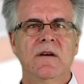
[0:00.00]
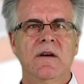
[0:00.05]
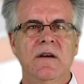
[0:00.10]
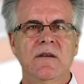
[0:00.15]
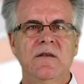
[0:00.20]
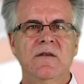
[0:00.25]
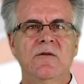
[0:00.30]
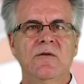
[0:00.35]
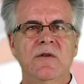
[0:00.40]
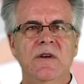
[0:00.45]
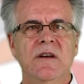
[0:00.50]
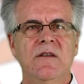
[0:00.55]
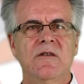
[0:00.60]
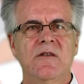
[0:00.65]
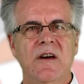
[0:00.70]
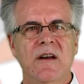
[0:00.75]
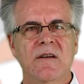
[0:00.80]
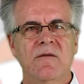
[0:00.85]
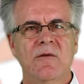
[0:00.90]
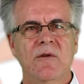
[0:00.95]
history in
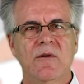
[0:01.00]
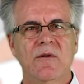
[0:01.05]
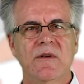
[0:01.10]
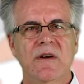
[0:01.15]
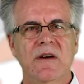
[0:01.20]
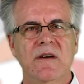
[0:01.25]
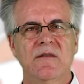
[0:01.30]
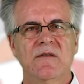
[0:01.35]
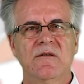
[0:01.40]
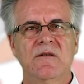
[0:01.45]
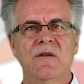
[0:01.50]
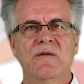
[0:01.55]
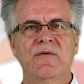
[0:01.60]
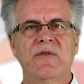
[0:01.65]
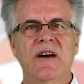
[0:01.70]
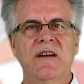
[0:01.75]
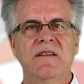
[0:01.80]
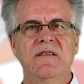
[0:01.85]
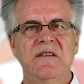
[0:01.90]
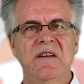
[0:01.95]
general, the history of
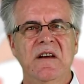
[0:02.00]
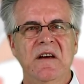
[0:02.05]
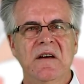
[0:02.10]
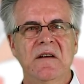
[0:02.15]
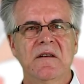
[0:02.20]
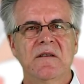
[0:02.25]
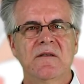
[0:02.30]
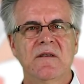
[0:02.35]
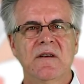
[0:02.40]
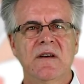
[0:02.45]
ideas,